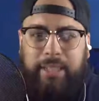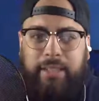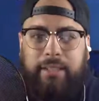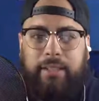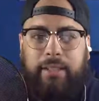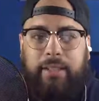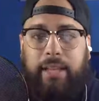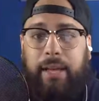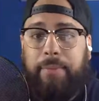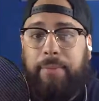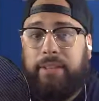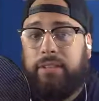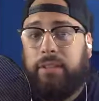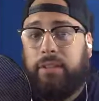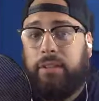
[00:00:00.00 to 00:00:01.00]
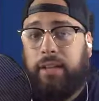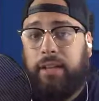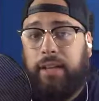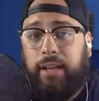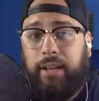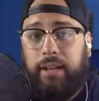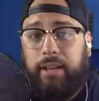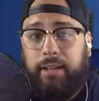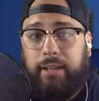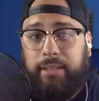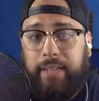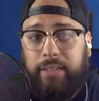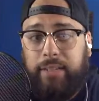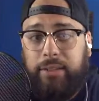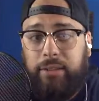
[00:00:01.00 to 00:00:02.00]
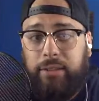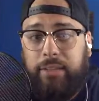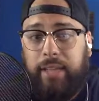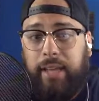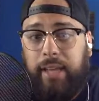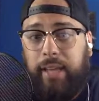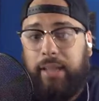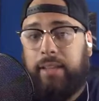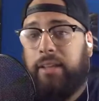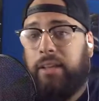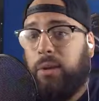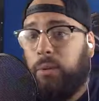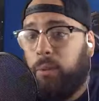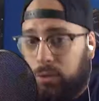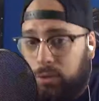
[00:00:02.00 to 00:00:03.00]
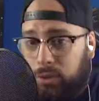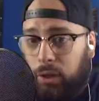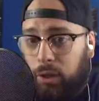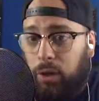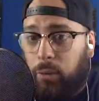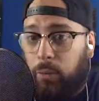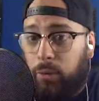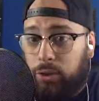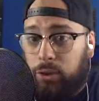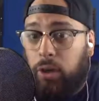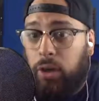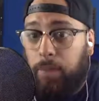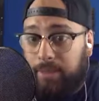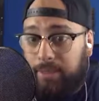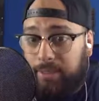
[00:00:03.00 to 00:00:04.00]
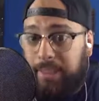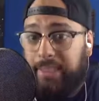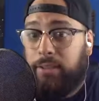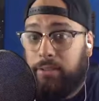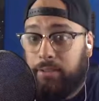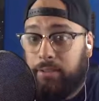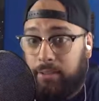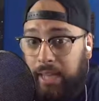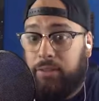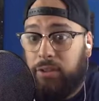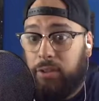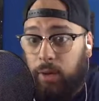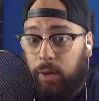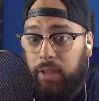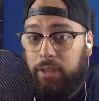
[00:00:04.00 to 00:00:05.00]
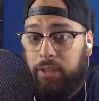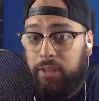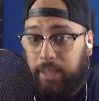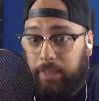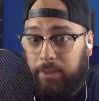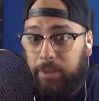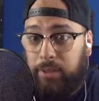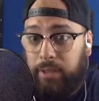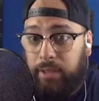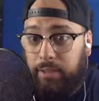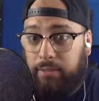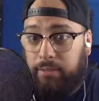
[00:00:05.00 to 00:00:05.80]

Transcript: see. Yeah, man. So look, next Tuesday We'll talk about Tickled after you watch it. Can we do that?